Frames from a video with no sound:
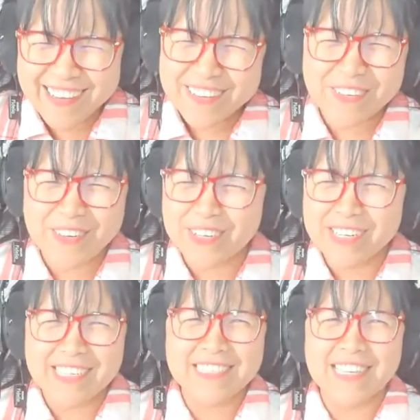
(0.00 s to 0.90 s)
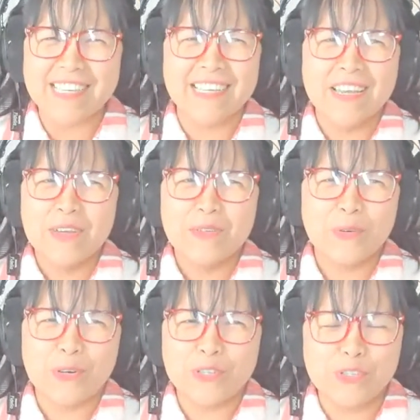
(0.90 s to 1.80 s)
Or
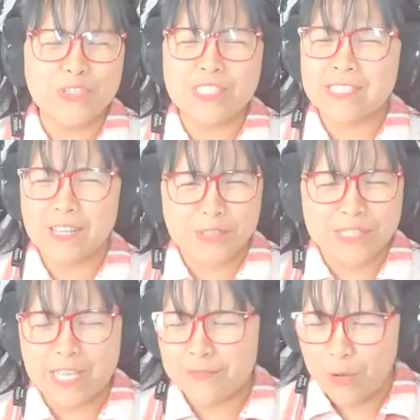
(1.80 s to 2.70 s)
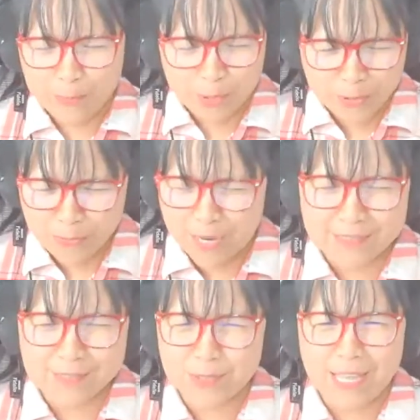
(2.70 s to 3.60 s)
you just tell yourself, no, I'm going to
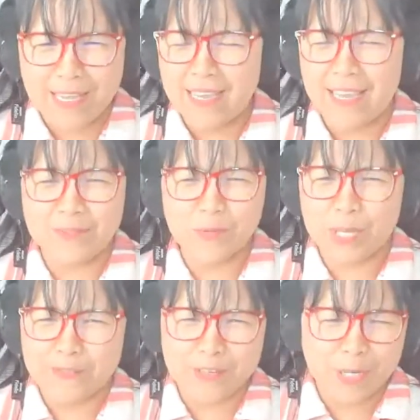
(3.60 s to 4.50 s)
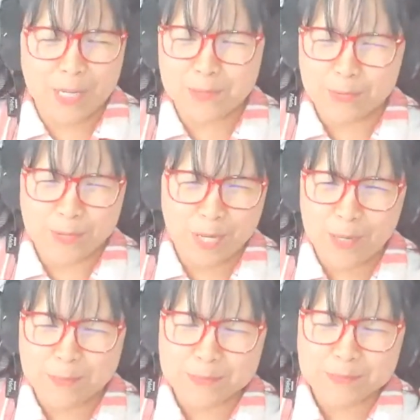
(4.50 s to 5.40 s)
write today and whatever comes will
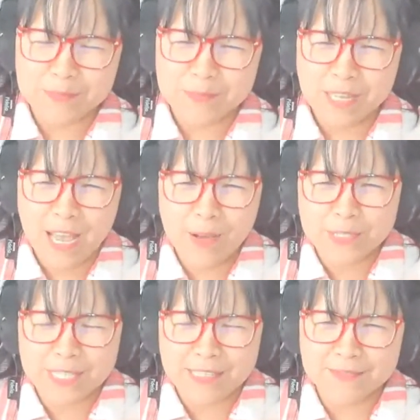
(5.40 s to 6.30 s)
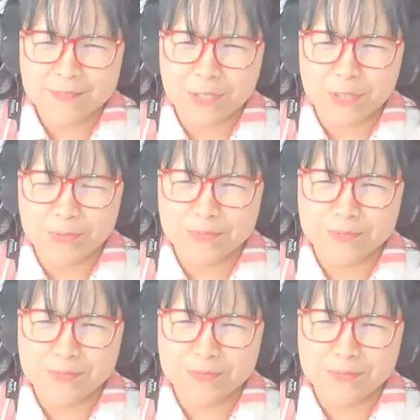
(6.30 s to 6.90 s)
come. How is it for you?